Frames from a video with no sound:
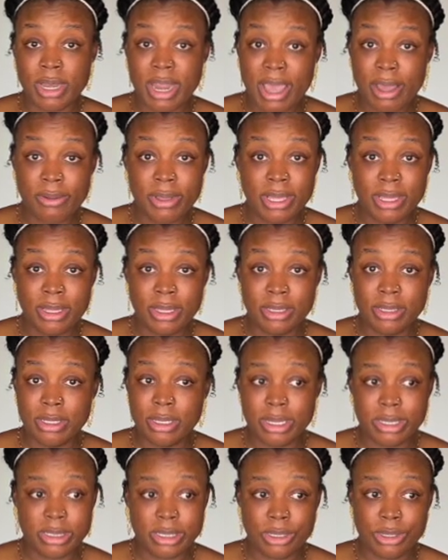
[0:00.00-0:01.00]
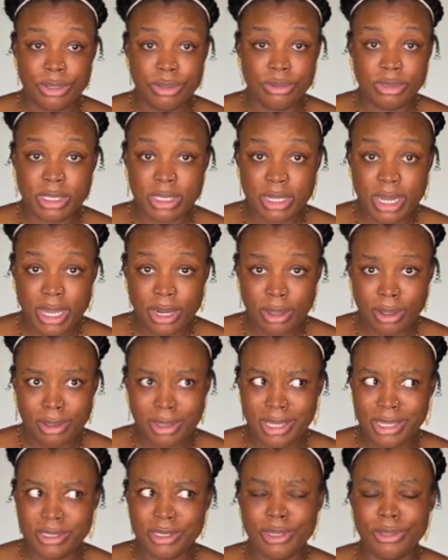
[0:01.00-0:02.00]
Now he doesn't use it at all.
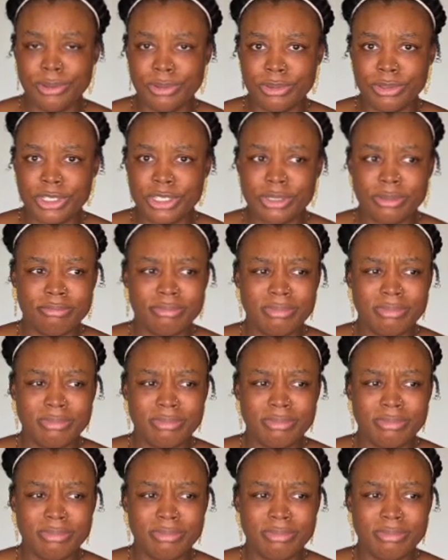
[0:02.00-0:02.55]
He's huge.